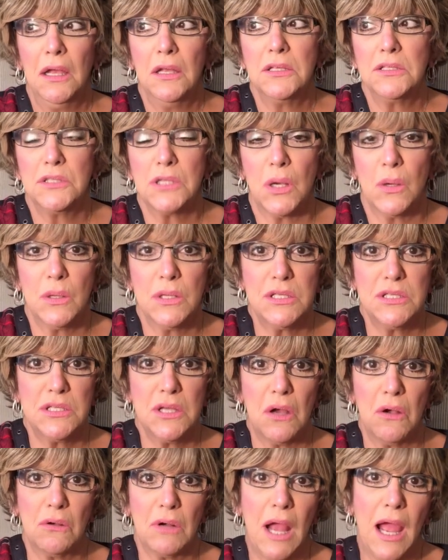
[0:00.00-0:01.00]
so and
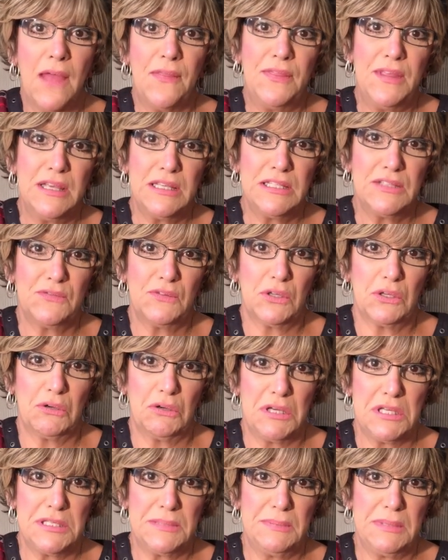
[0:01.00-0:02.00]
so got this for
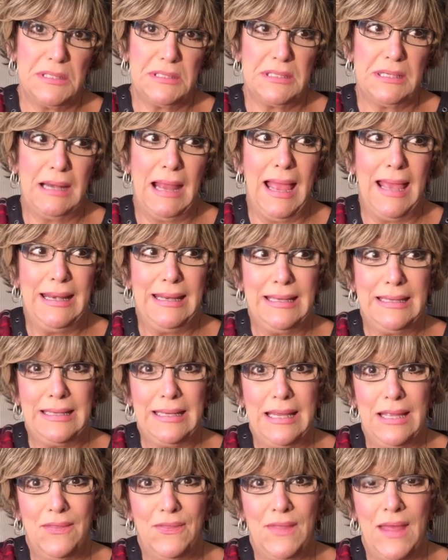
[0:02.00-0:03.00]
Christmas and I
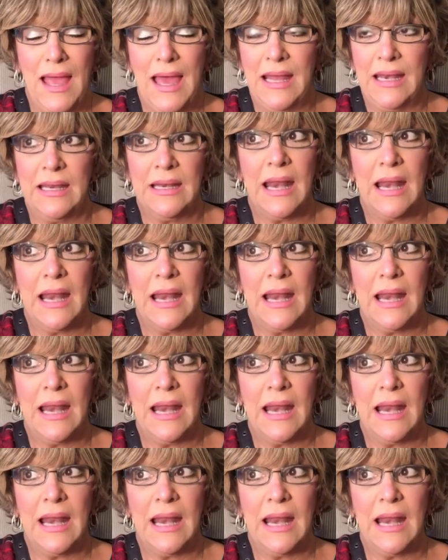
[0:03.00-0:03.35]
didn't get that.